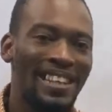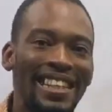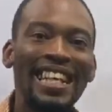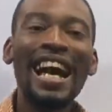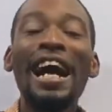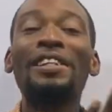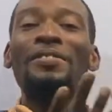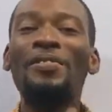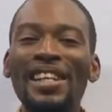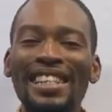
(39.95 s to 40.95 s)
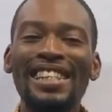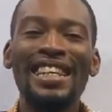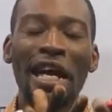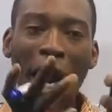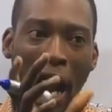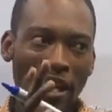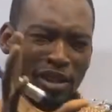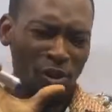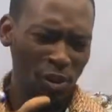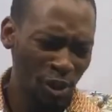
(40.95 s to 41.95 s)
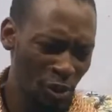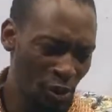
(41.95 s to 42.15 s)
Click activate and scroll